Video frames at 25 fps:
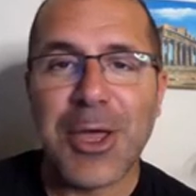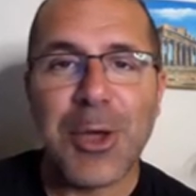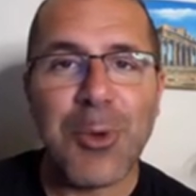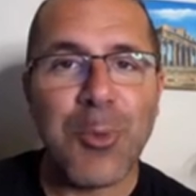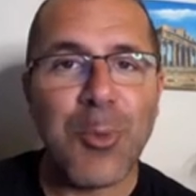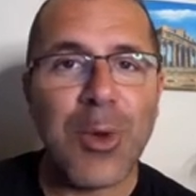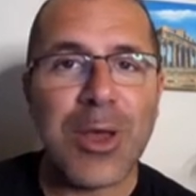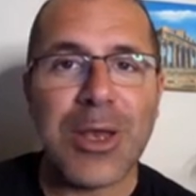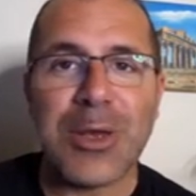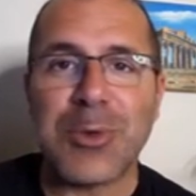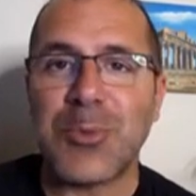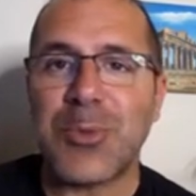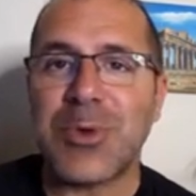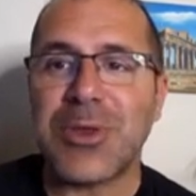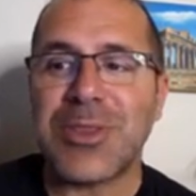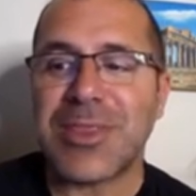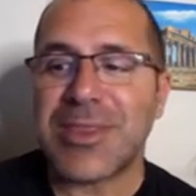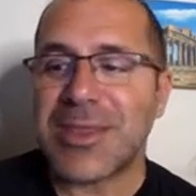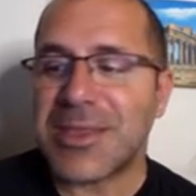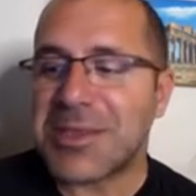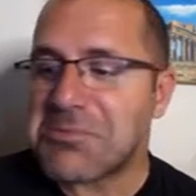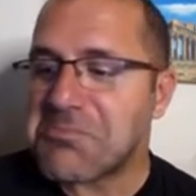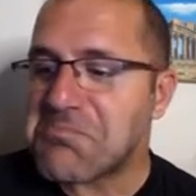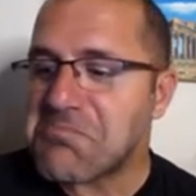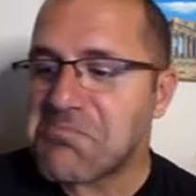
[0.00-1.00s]
when
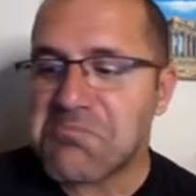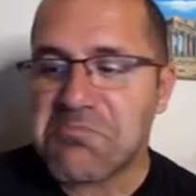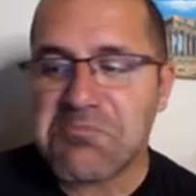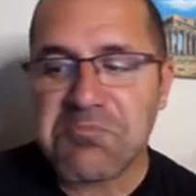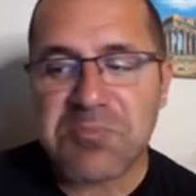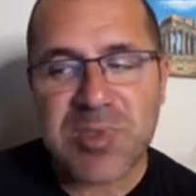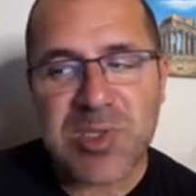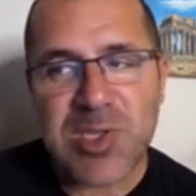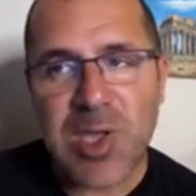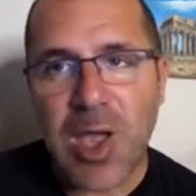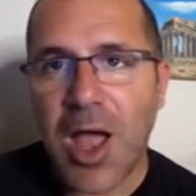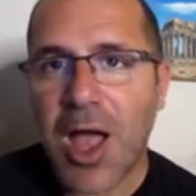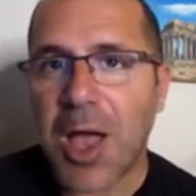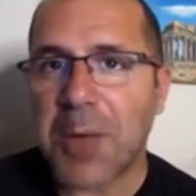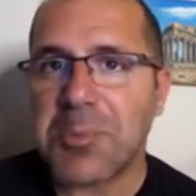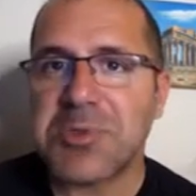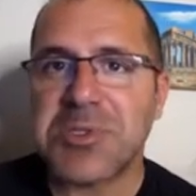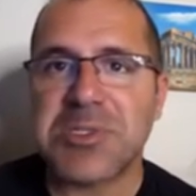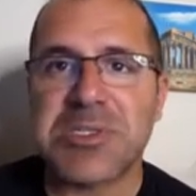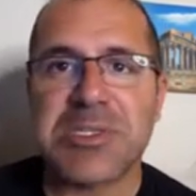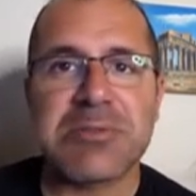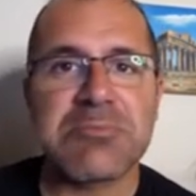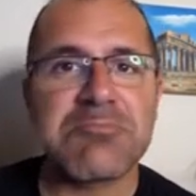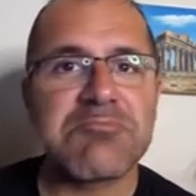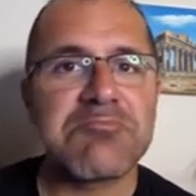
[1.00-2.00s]
within
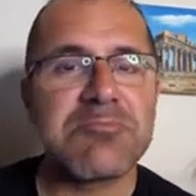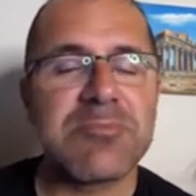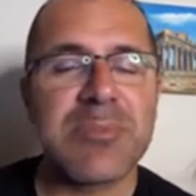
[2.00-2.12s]
tops,